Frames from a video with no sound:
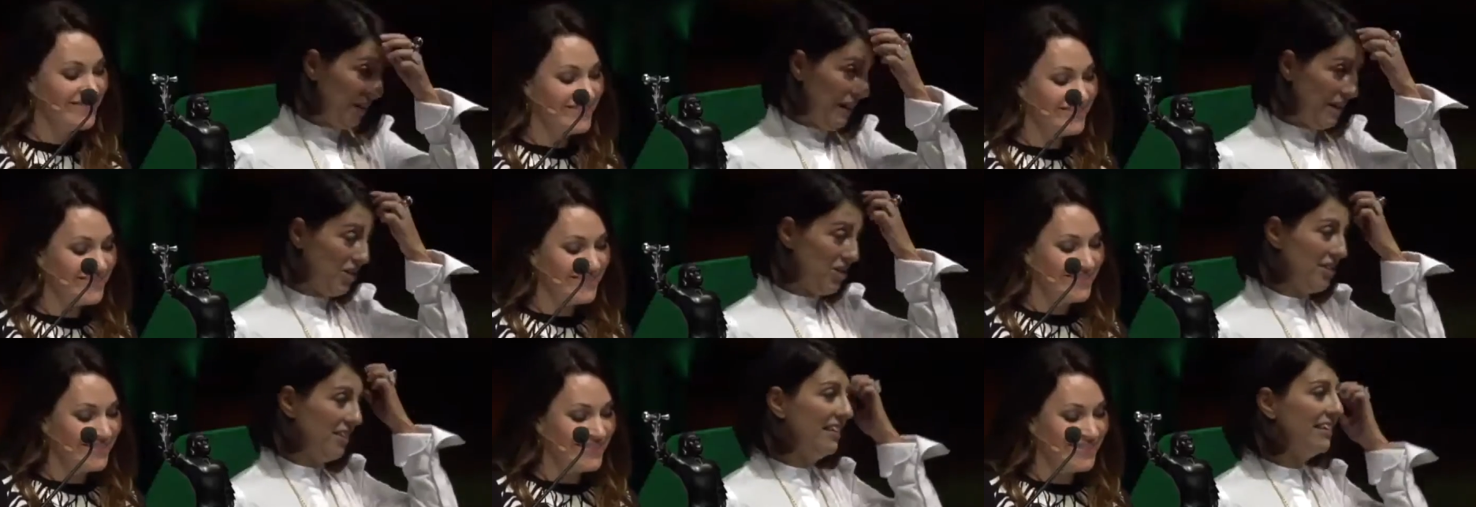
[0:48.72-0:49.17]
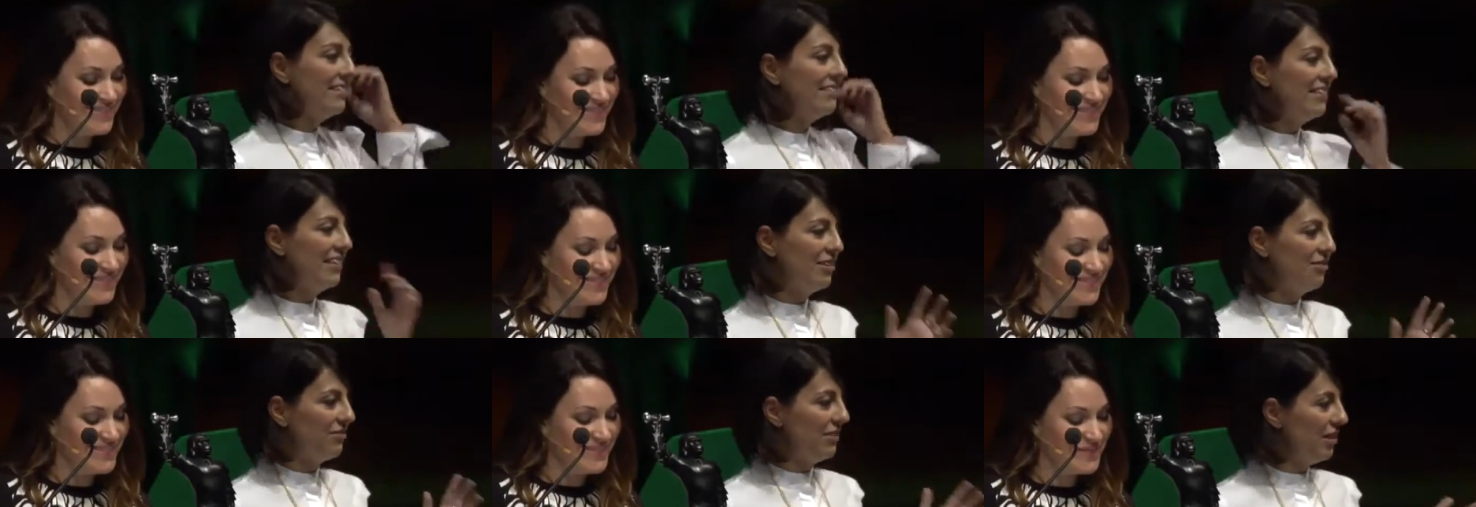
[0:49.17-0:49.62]
Speaker 1: well, actually, I
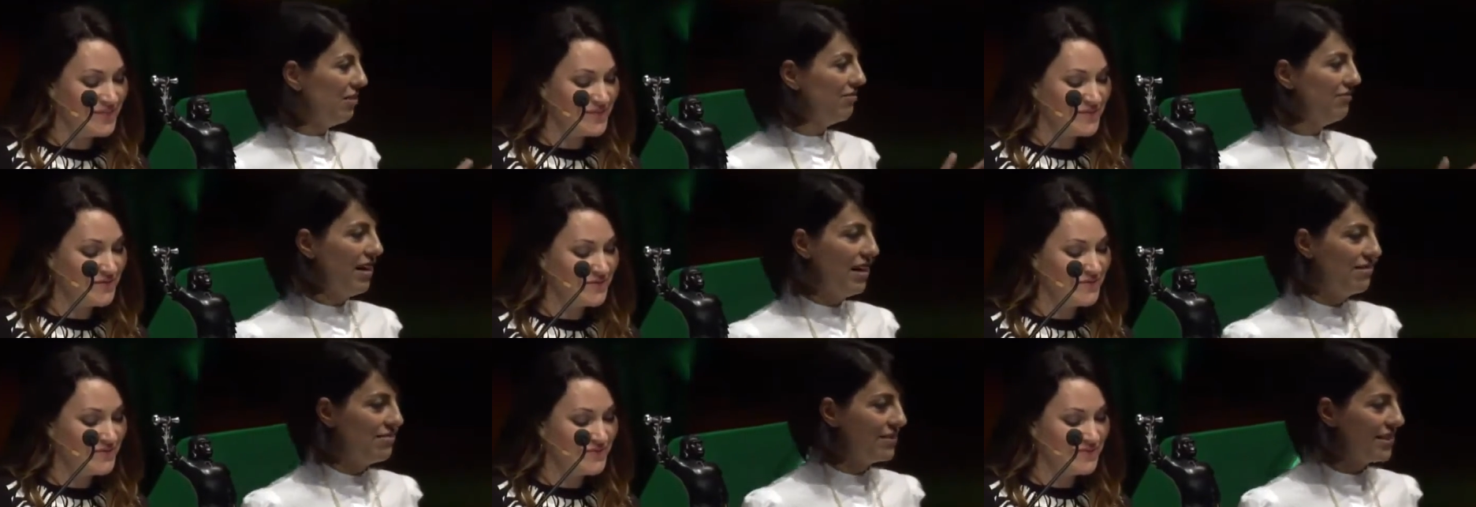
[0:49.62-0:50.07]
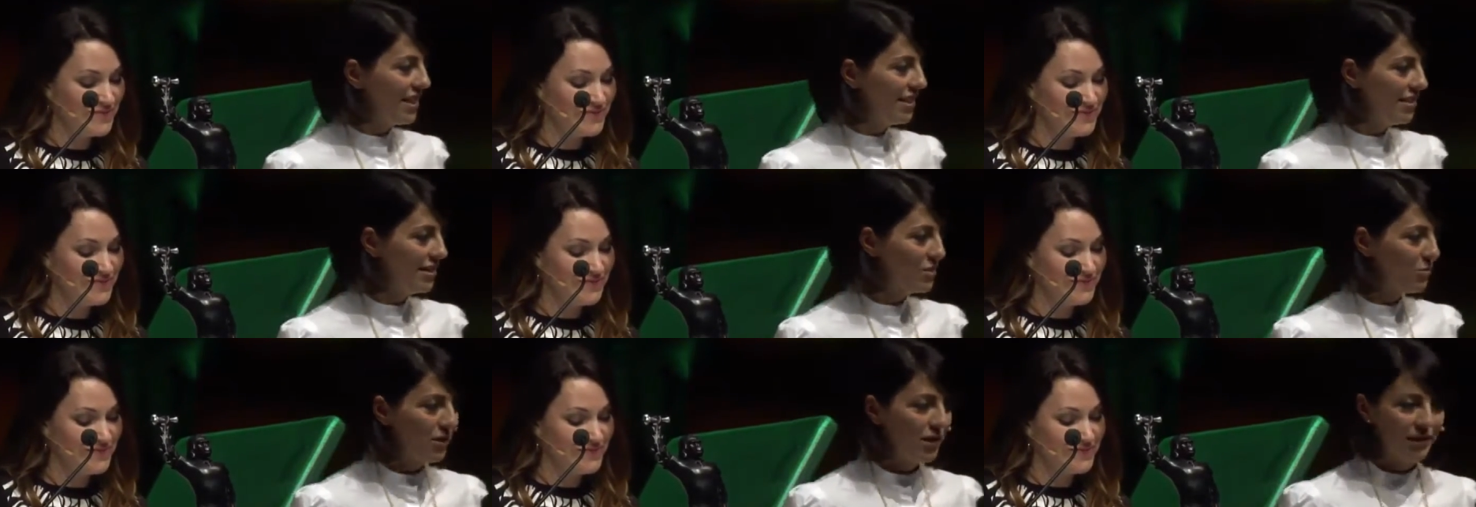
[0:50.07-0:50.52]
can think of like five
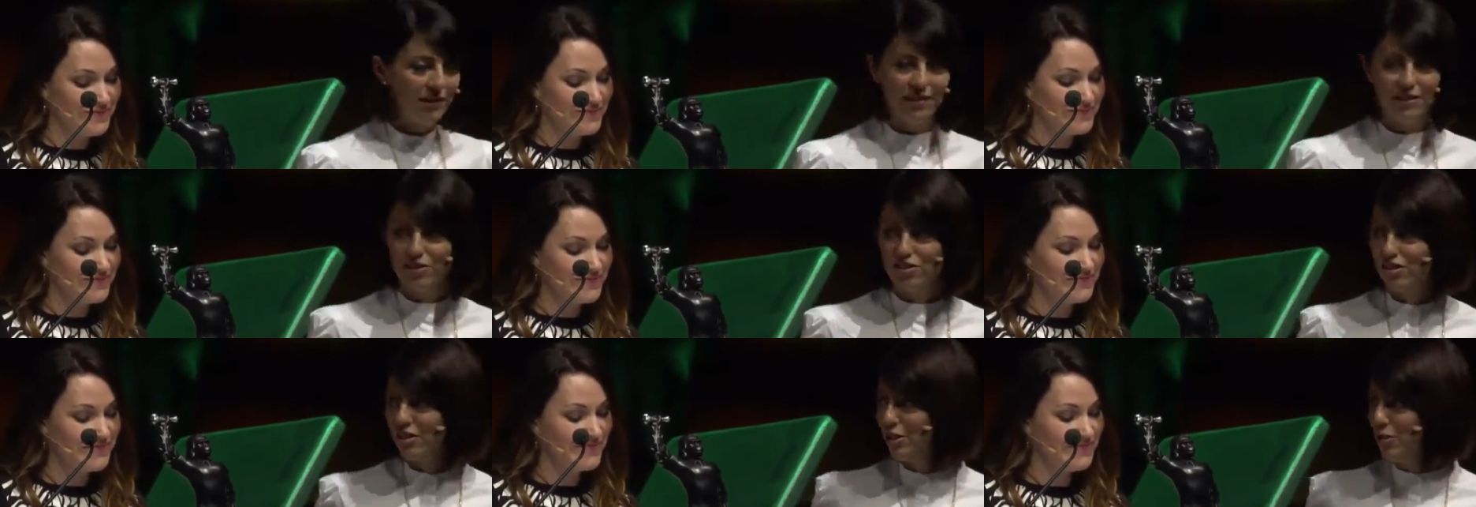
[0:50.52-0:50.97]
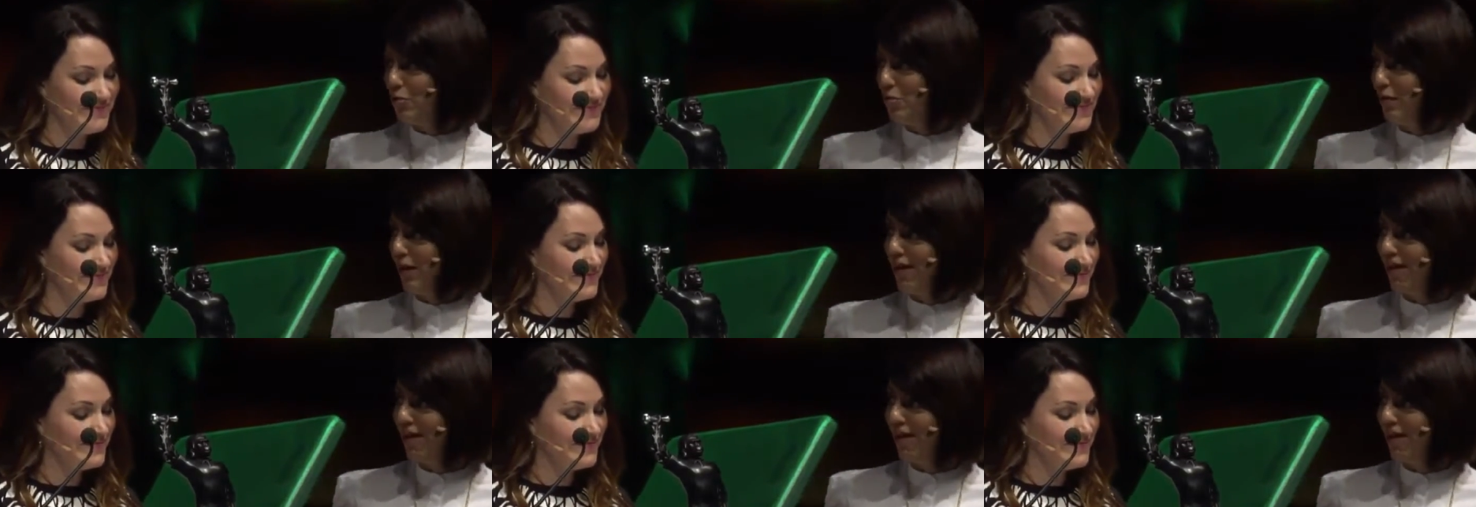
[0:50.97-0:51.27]
sites where I can actually go